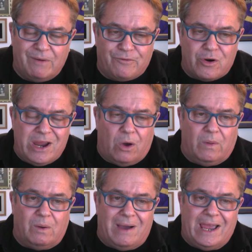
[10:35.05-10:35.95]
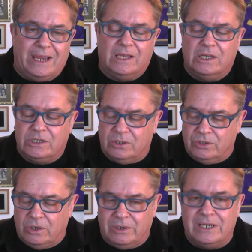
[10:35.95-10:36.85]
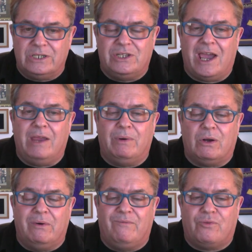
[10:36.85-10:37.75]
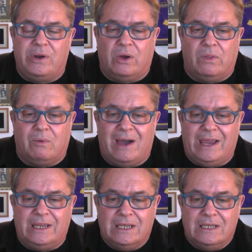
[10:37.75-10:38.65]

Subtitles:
We're free all the way till New Year's Day. We're going free all the way.